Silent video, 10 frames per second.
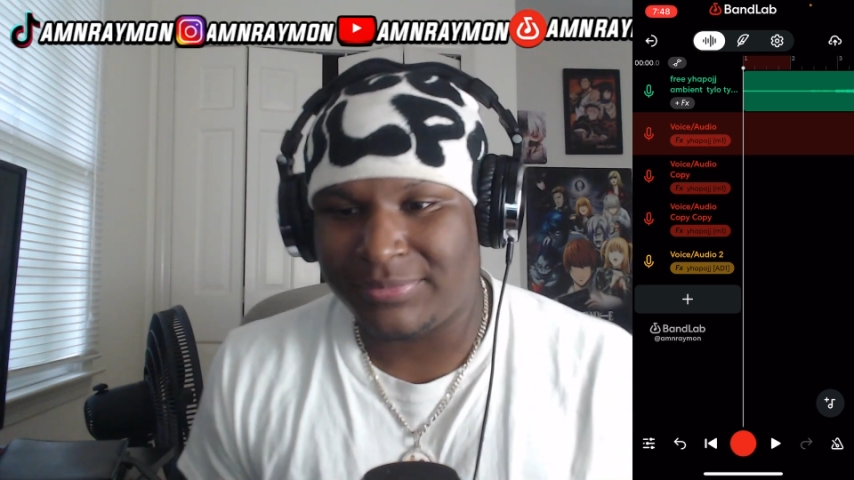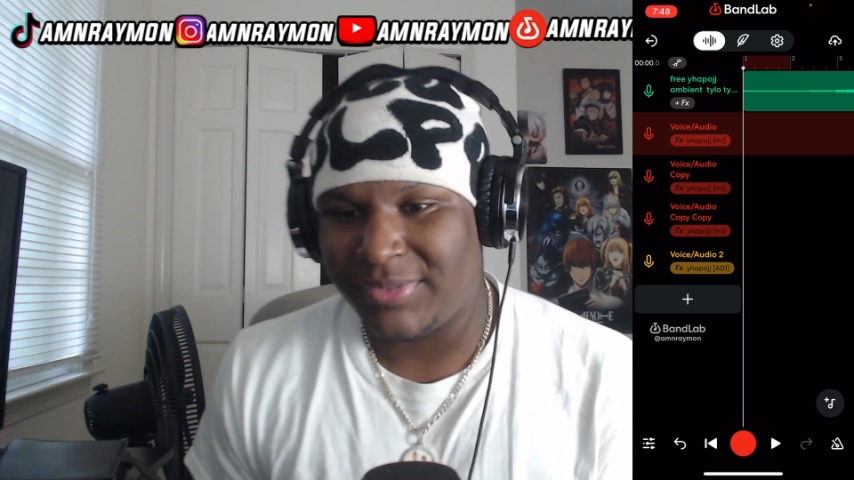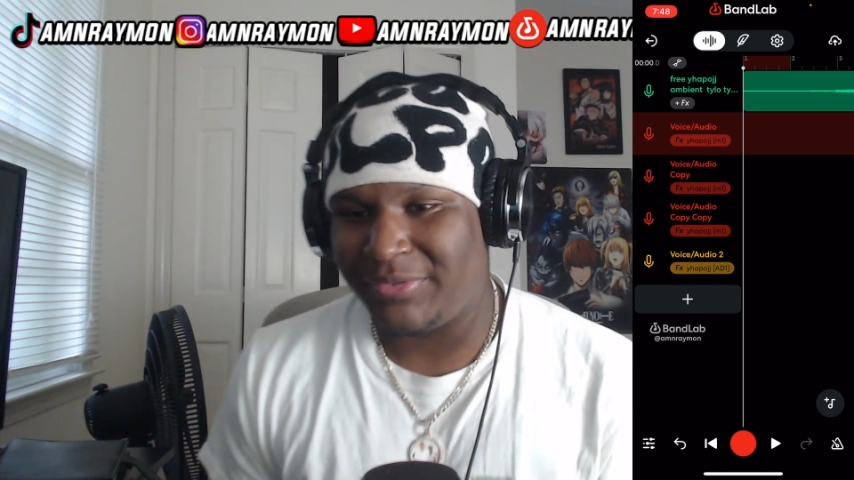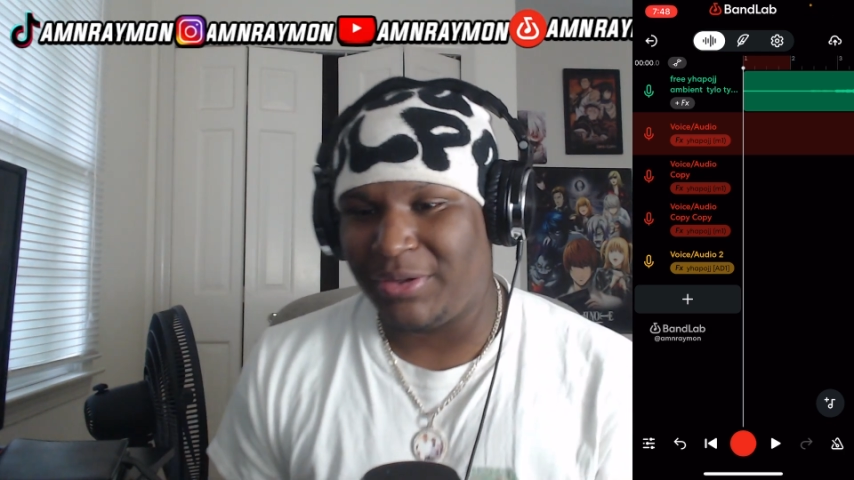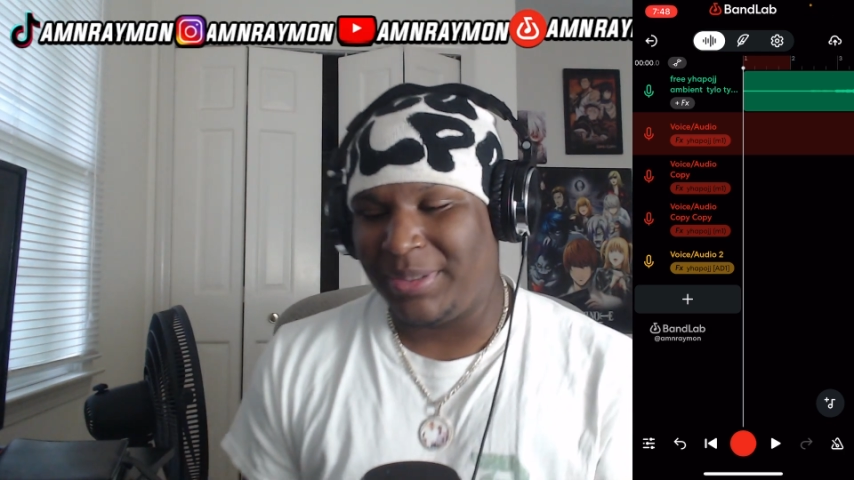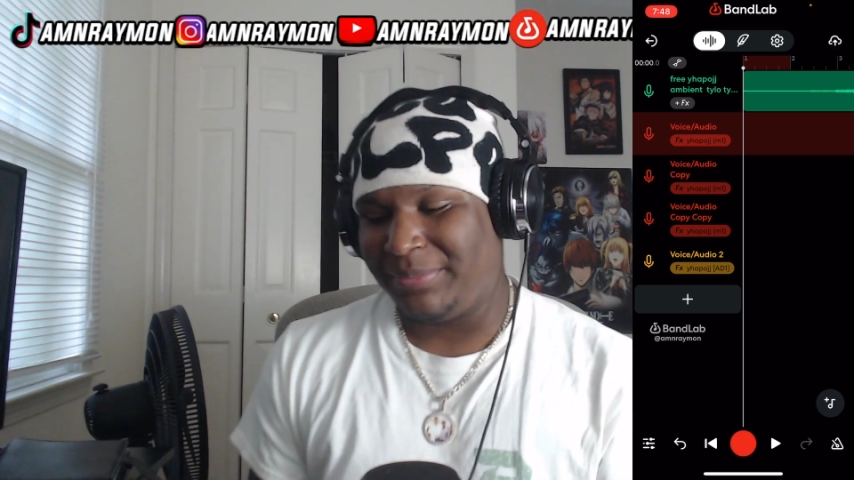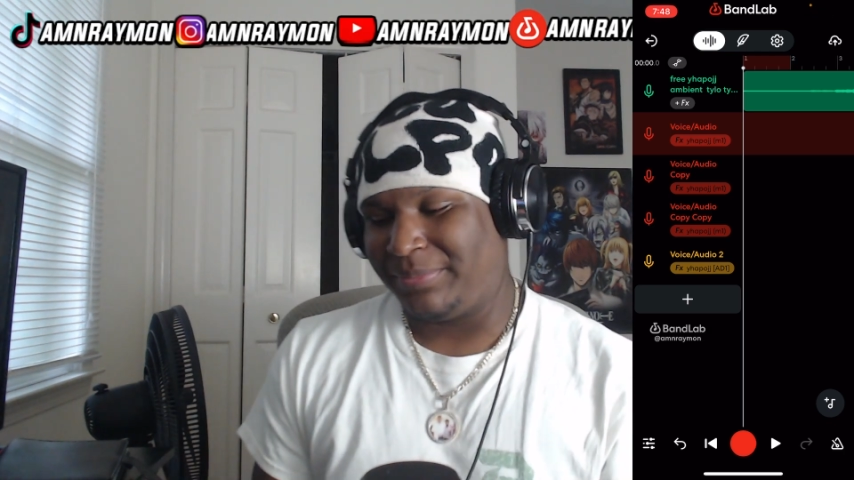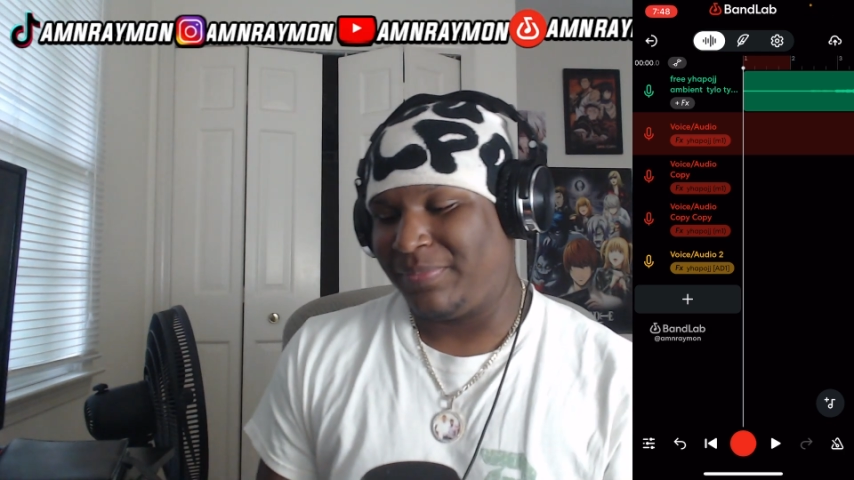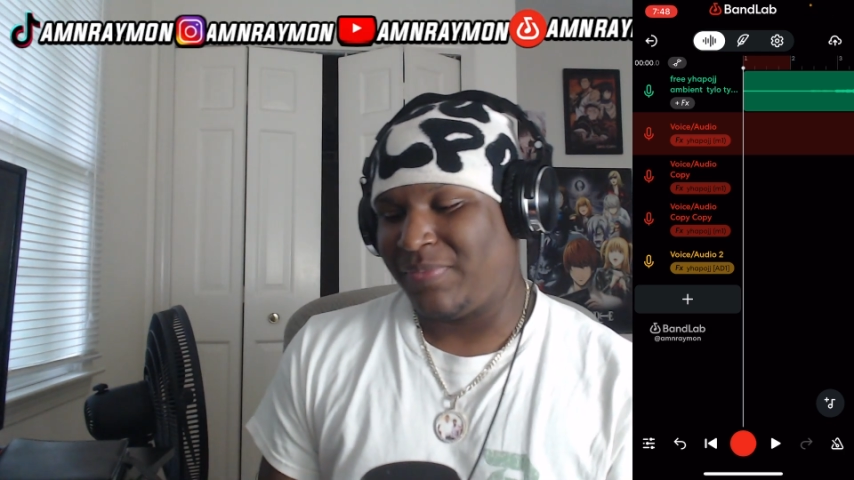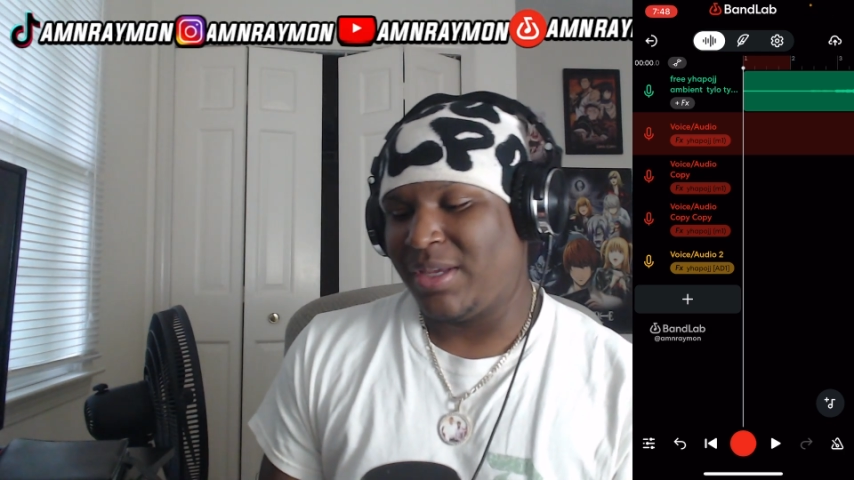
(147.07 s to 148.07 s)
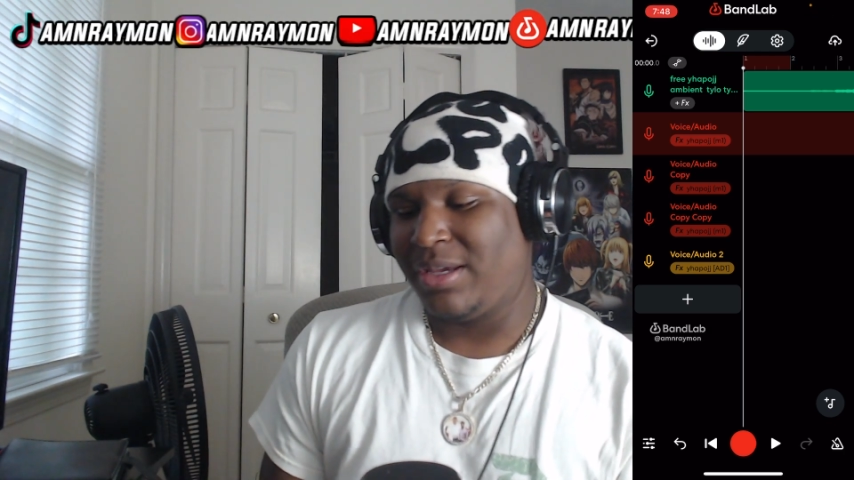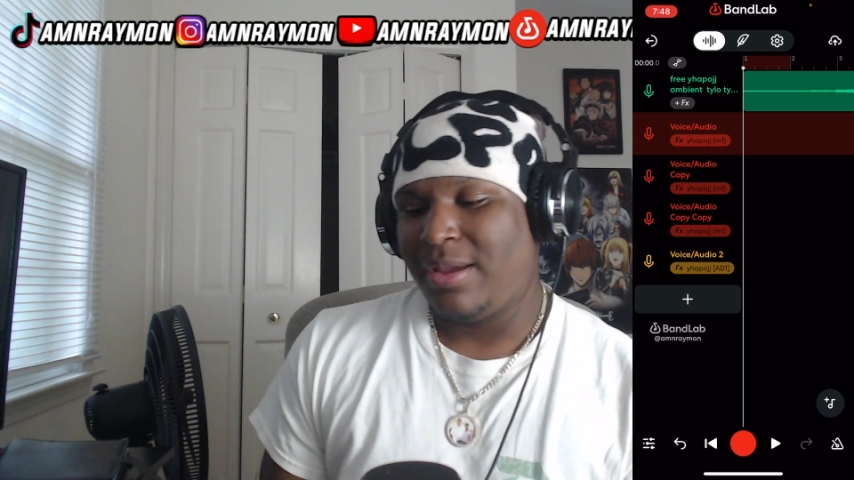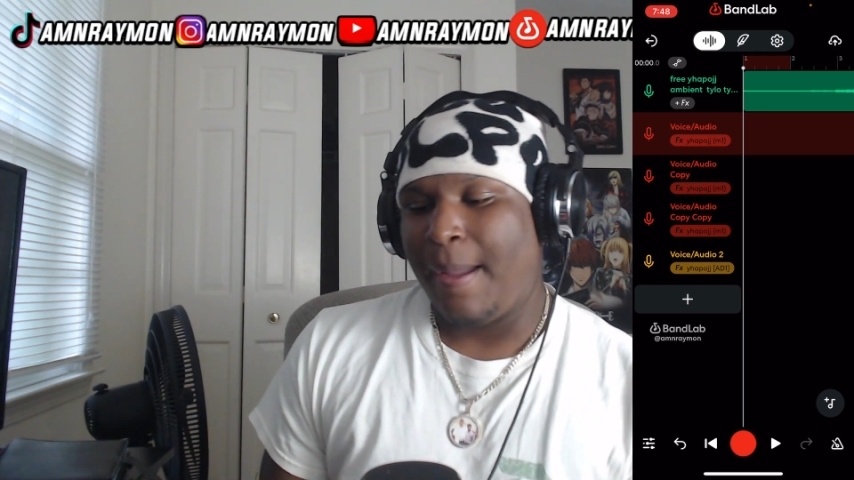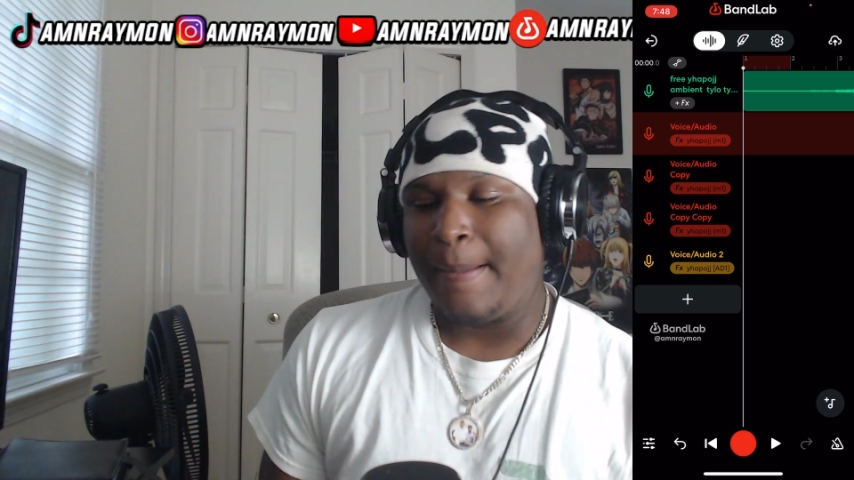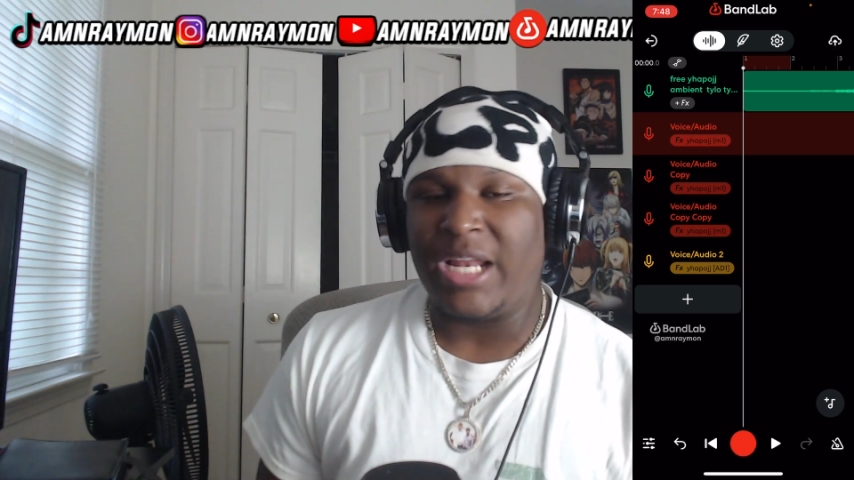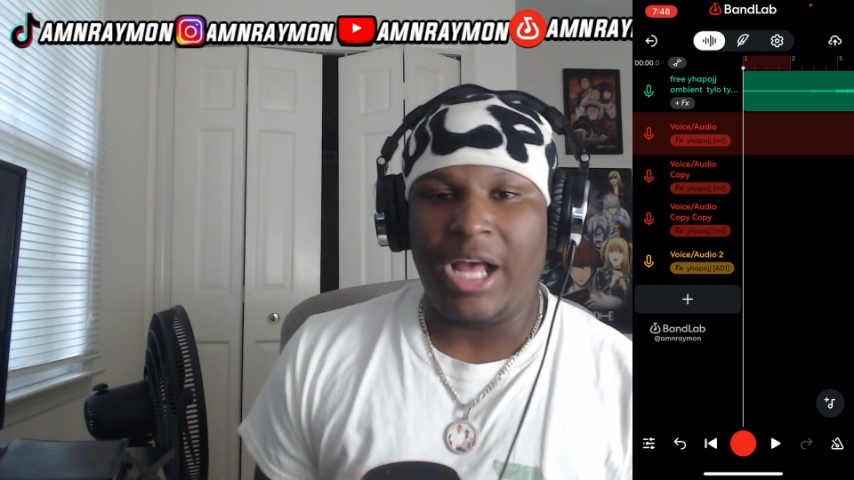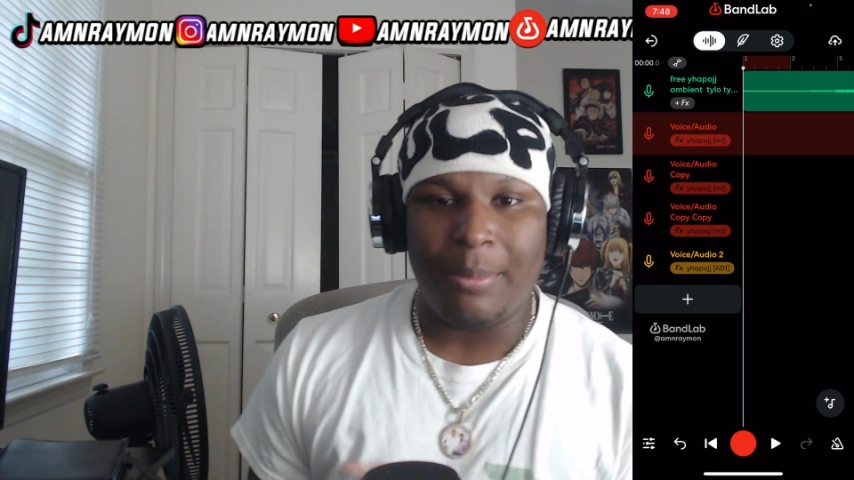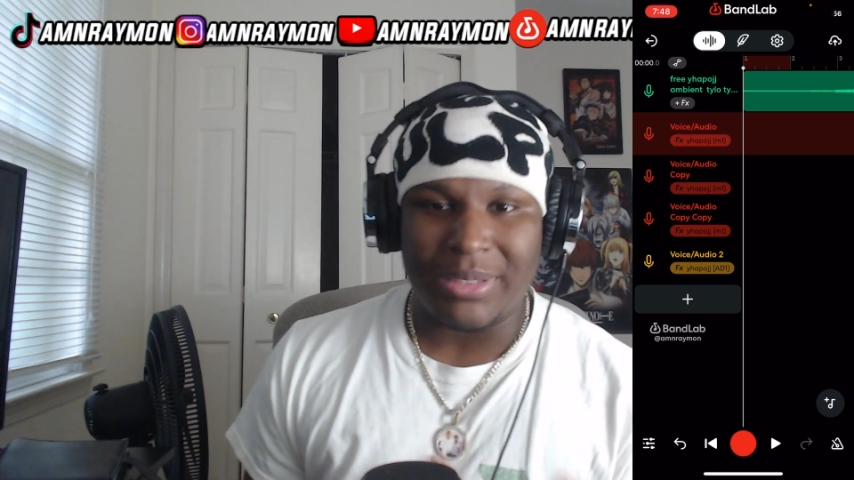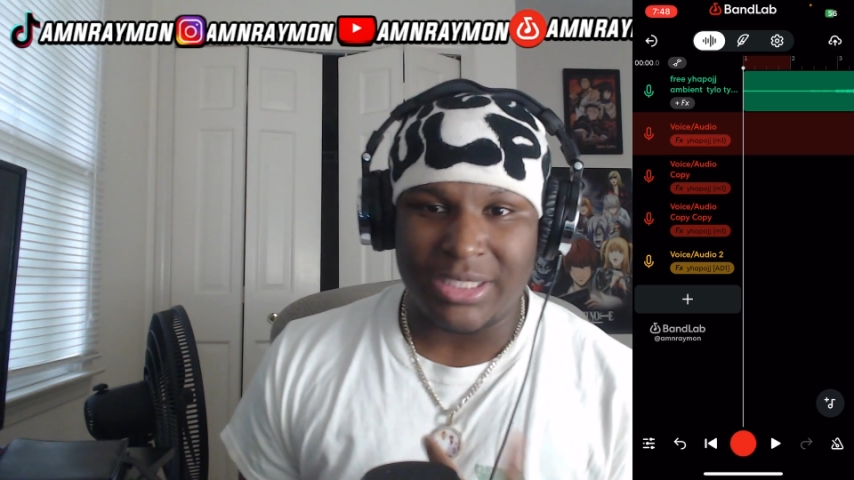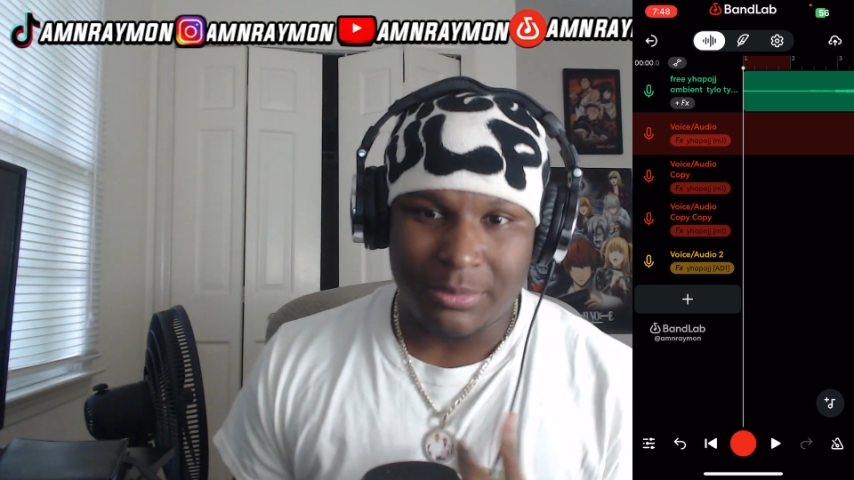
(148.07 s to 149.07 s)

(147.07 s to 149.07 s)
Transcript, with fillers: You feel me? Now I'm about to do